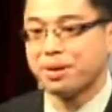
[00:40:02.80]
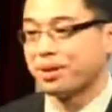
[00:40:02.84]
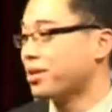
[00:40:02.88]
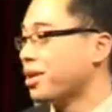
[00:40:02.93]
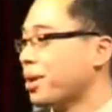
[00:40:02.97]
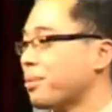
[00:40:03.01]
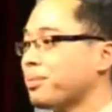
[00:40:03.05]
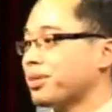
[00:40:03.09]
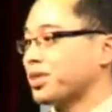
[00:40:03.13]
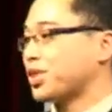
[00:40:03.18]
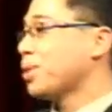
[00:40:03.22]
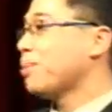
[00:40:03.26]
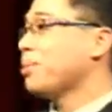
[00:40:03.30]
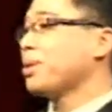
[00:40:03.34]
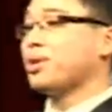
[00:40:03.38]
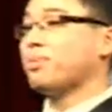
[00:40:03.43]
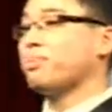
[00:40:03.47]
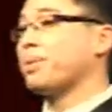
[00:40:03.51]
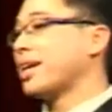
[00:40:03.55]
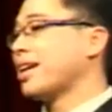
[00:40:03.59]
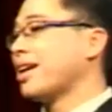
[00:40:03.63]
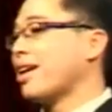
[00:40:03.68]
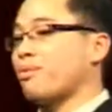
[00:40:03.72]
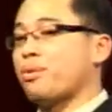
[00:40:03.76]
I mean, some of you
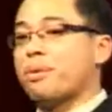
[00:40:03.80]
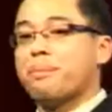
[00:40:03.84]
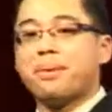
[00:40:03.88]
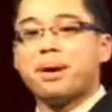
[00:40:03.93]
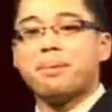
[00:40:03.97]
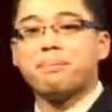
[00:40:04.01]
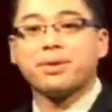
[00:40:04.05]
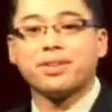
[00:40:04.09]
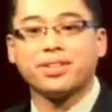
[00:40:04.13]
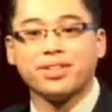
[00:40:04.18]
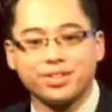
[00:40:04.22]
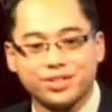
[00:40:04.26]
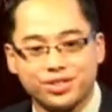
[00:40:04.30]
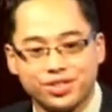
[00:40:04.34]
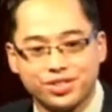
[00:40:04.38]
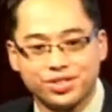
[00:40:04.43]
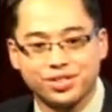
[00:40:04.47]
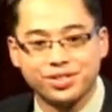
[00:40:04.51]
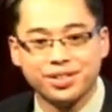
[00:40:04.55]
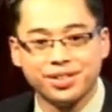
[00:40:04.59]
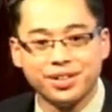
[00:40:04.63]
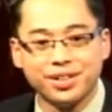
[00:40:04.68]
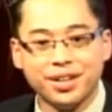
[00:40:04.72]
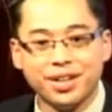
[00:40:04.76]
may not remember
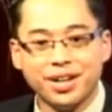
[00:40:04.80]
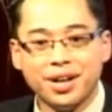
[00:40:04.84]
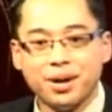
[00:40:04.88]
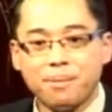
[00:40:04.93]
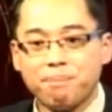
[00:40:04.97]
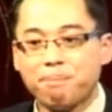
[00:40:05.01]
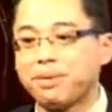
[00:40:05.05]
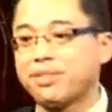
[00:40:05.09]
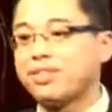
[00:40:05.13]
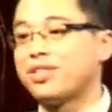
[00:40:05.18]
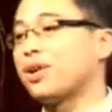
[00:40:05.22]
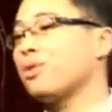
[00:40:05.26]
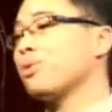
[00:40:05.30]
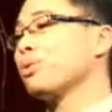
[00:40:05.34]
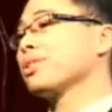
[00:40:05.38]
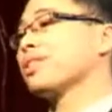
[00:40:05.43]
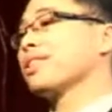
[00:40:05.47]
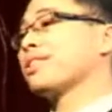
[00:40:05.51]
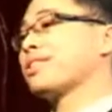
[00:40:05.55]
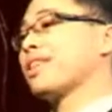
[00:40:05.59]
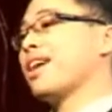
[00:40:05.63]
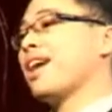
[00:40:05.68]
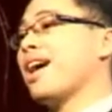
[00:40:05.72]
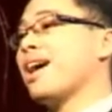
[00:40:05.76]
this, but there was
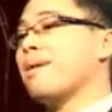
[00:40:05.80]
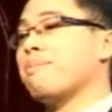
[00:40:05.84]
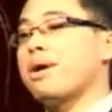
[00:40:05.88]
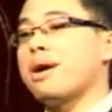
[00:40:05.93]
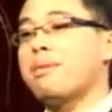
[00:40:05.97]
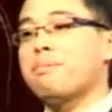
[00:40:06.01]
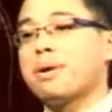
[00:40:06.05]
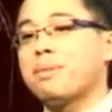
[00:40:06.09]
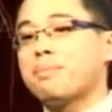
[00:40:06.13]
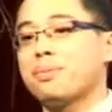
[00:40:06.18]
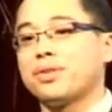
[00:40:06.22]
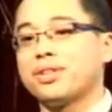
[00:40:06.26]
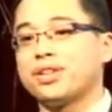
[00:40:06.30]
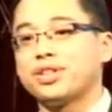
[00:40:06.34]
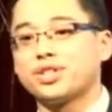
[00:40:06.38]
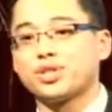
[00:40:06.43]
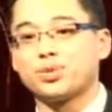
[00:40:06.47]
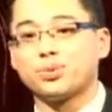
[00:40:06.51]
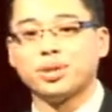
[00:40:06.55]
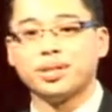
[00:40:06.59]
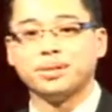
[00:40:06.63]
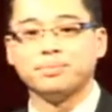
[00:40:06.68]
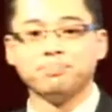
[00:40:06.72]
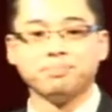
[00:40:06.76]
a time I remember
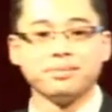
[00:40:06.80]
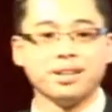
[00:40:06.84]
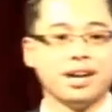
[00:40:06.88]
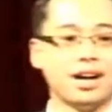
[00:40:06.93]
this when